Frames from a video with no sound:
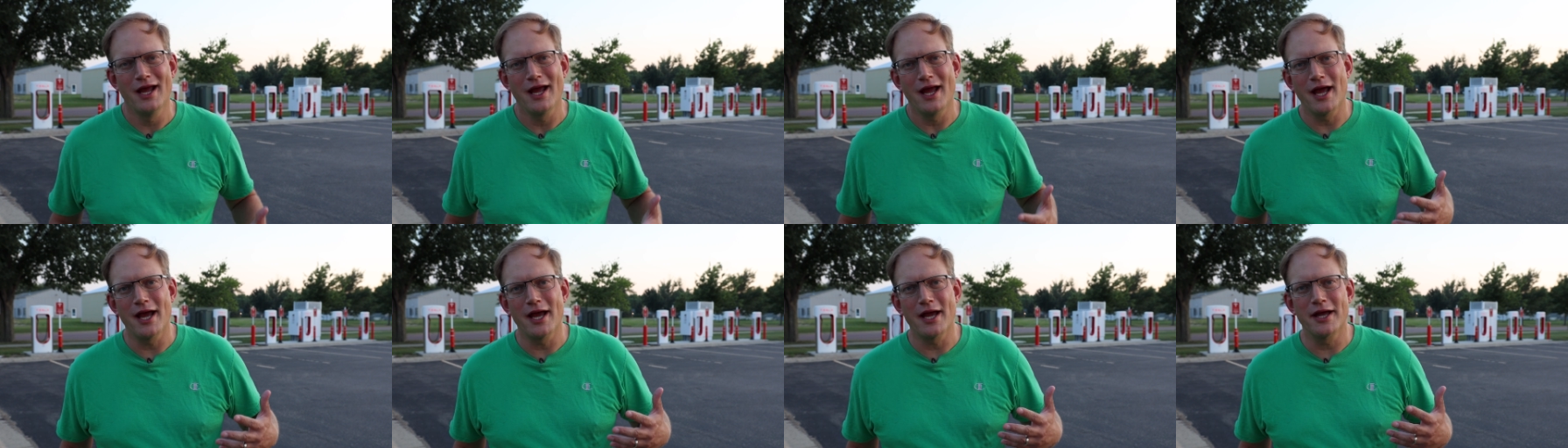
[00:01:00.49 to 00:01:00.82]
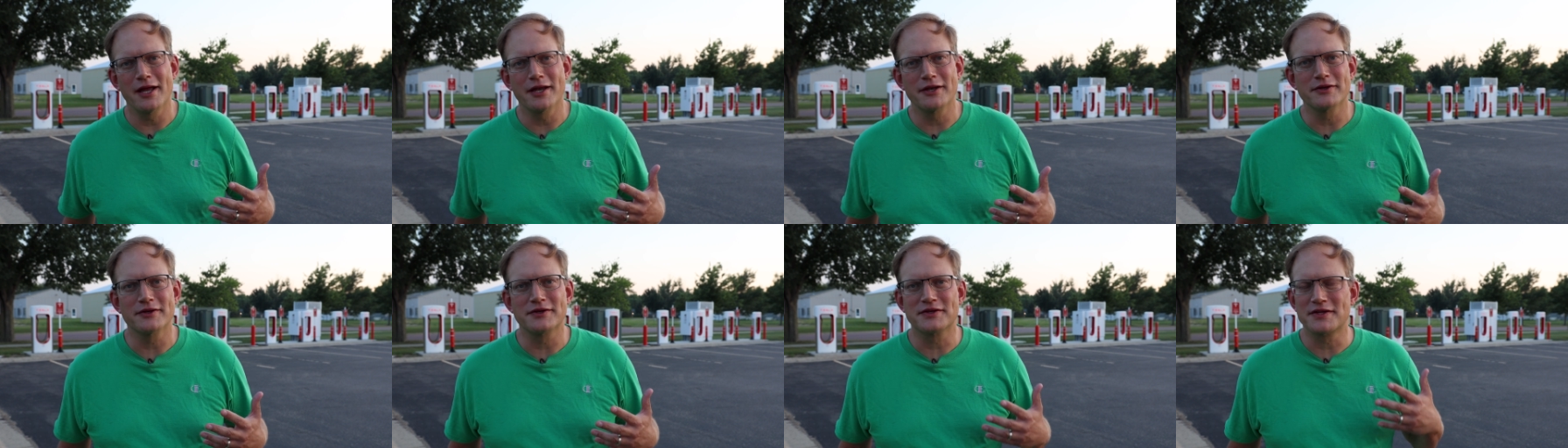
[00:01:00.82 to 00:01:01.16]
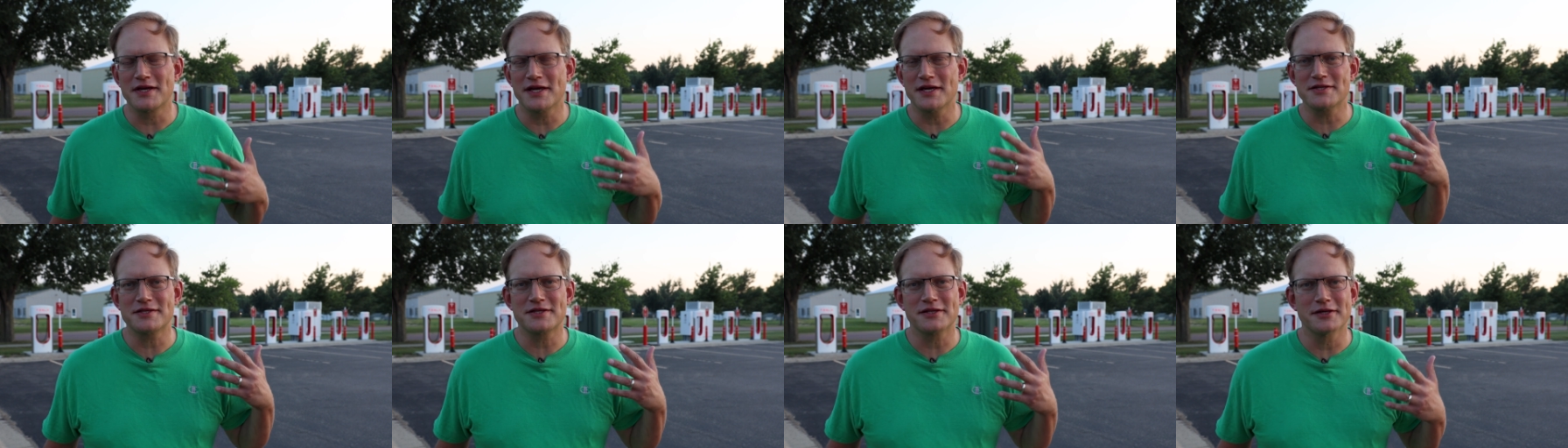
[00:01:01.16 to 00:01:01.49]
and
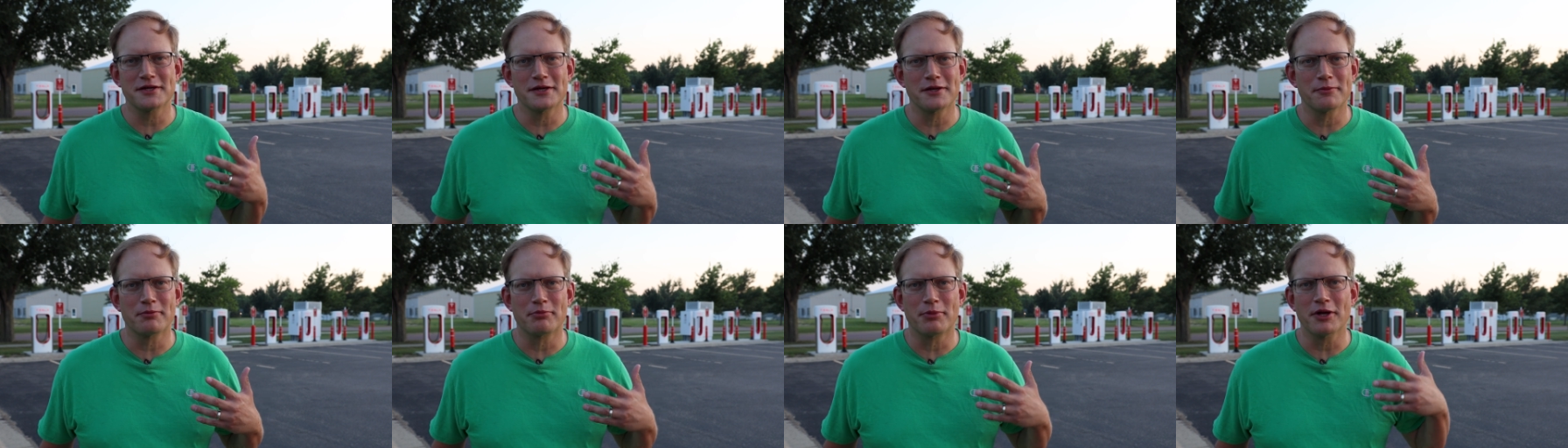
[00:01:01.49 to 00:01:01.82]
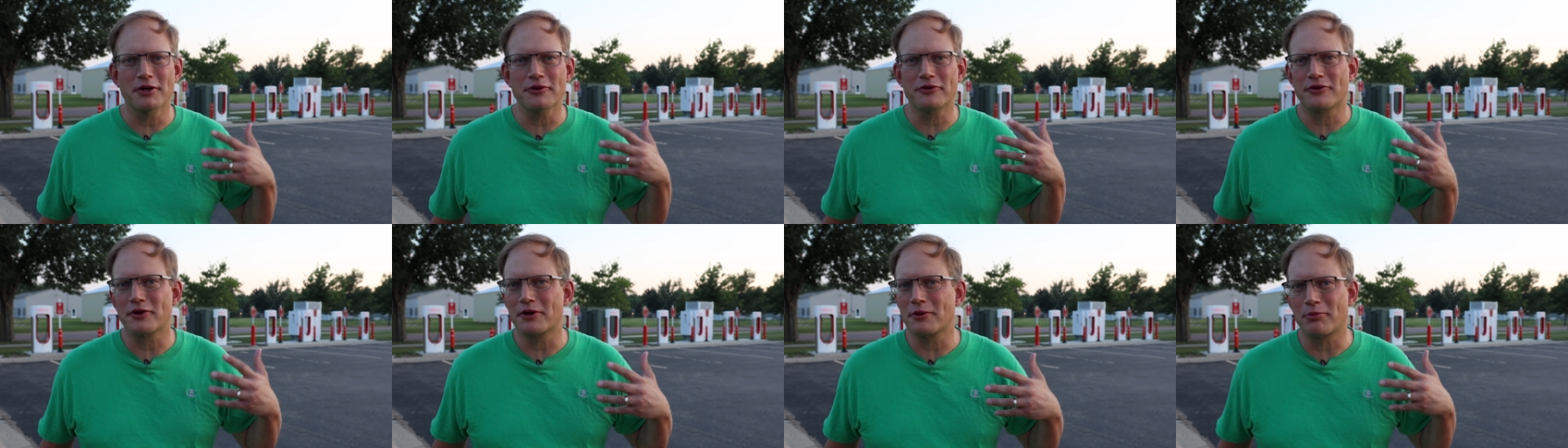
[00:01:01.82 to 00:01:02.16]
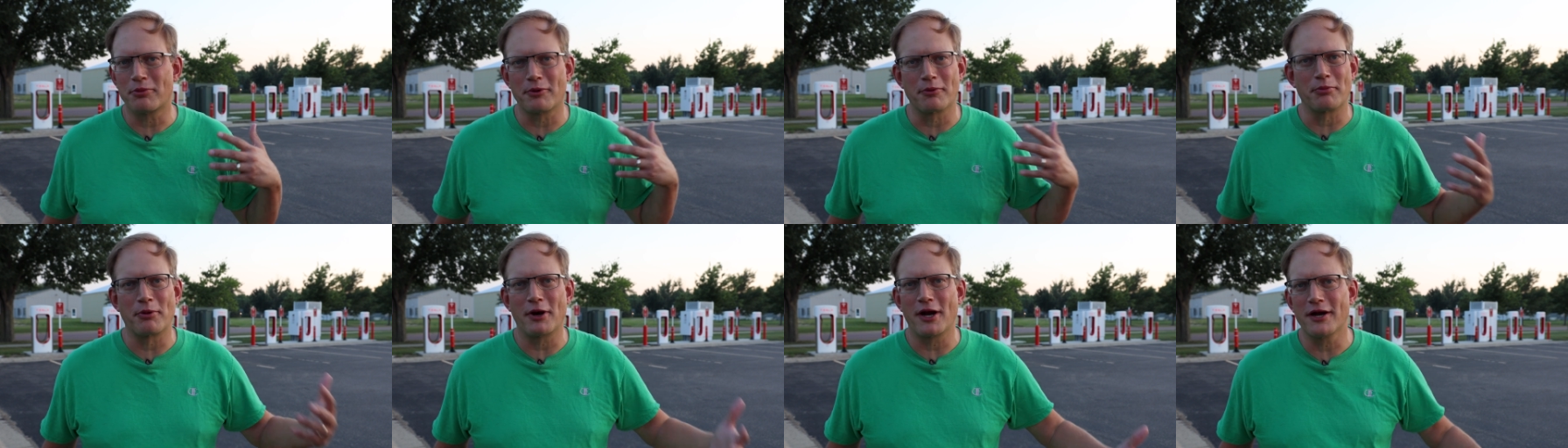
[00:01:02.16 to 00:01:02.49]
Tesla built their
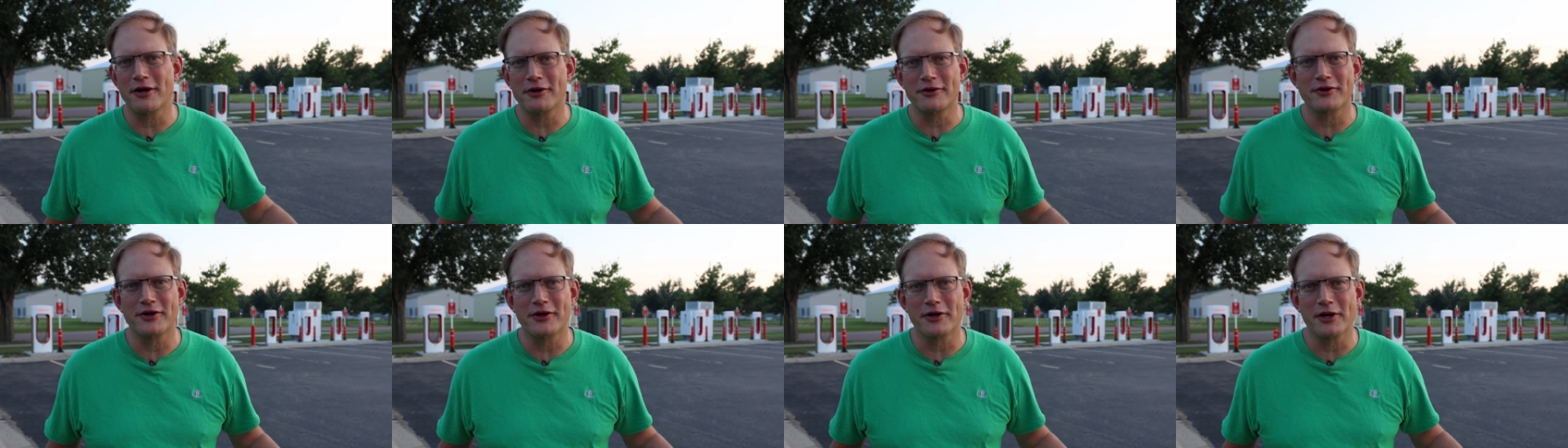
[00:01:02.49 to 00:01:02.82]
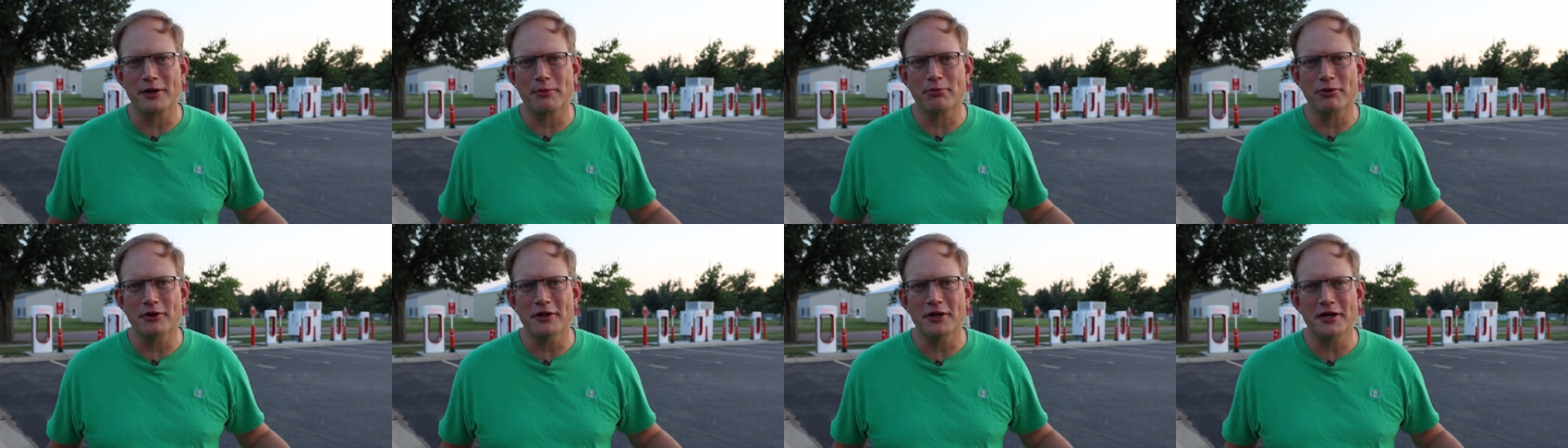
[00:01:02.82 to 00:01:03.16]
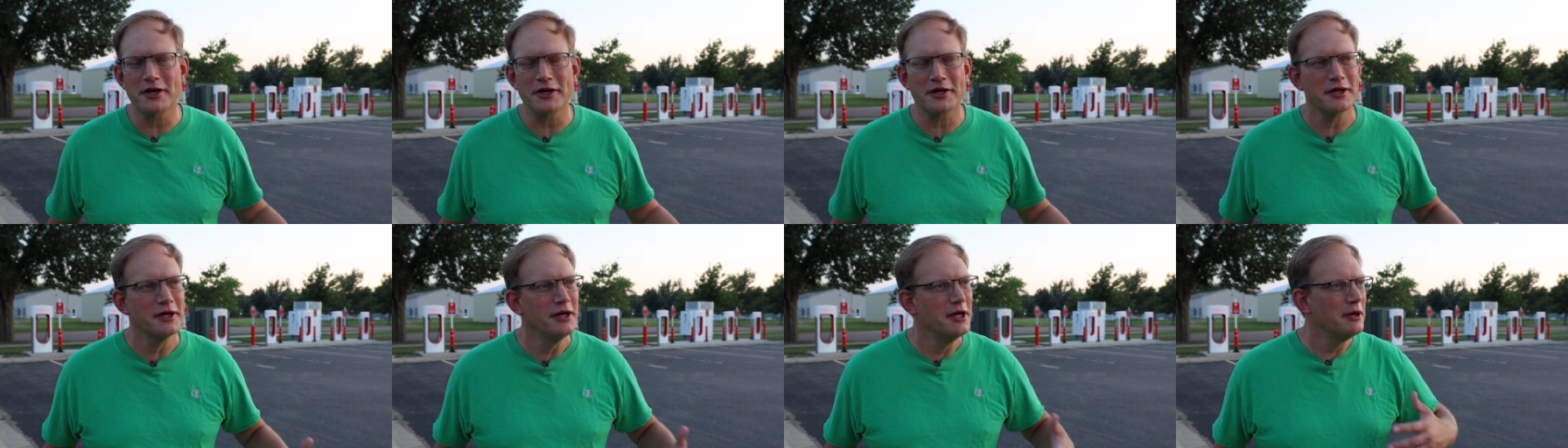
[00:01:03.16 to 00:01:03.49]
proprietary
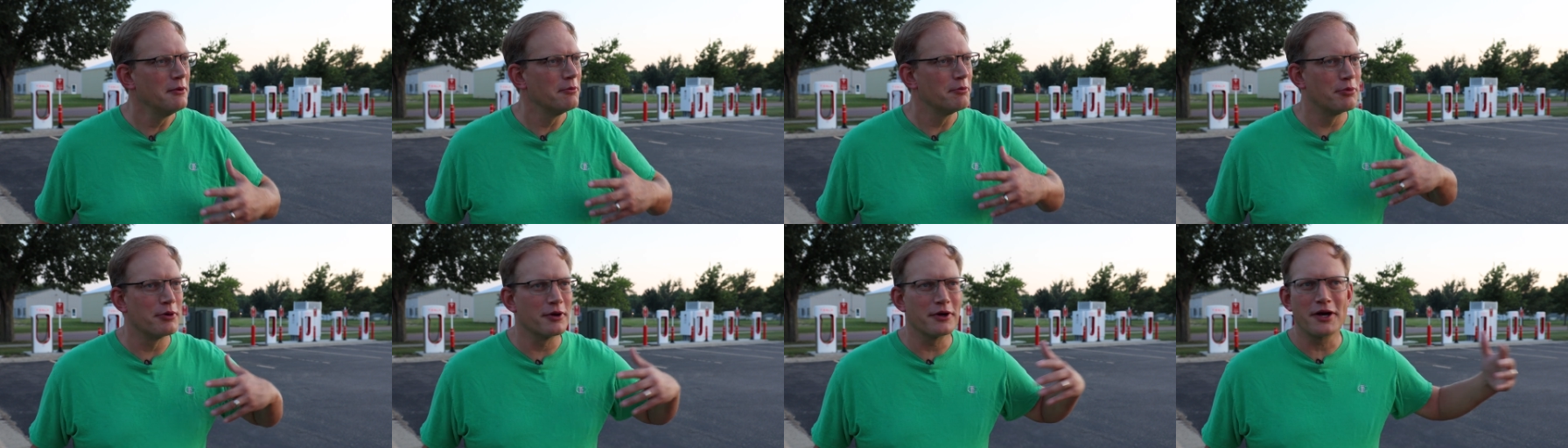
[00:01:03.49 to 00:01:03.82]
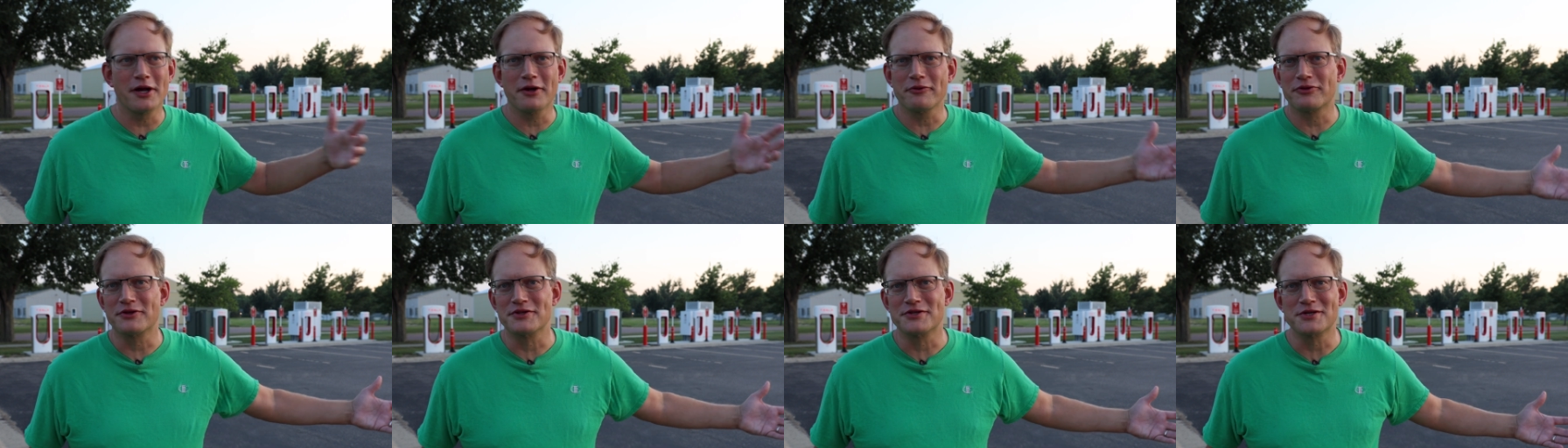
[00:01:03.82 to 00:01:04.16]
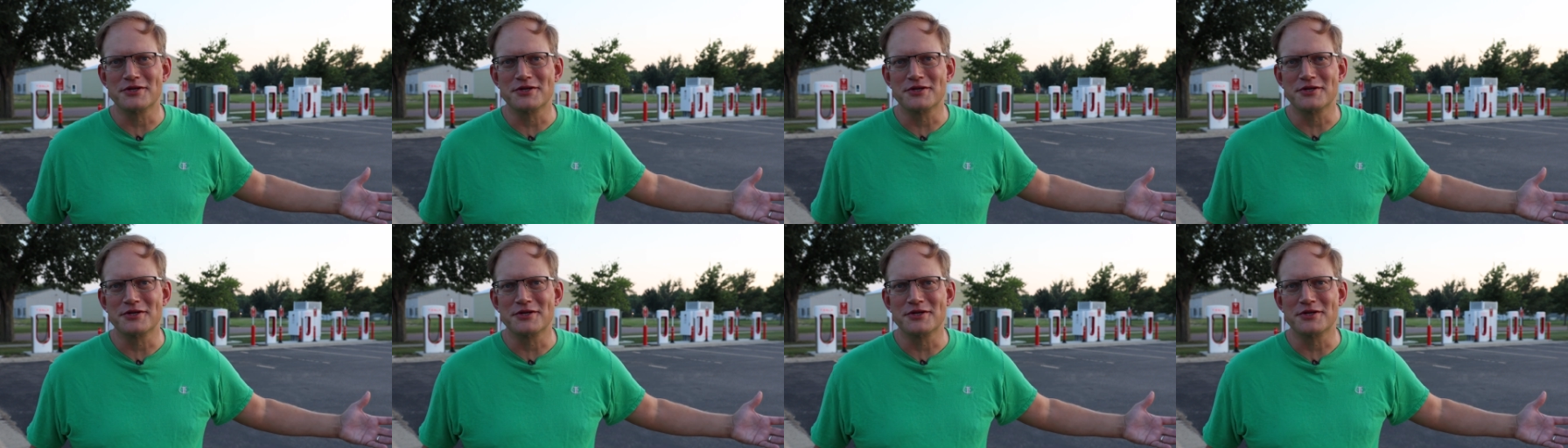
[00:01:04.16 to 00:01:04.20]
plug, put out the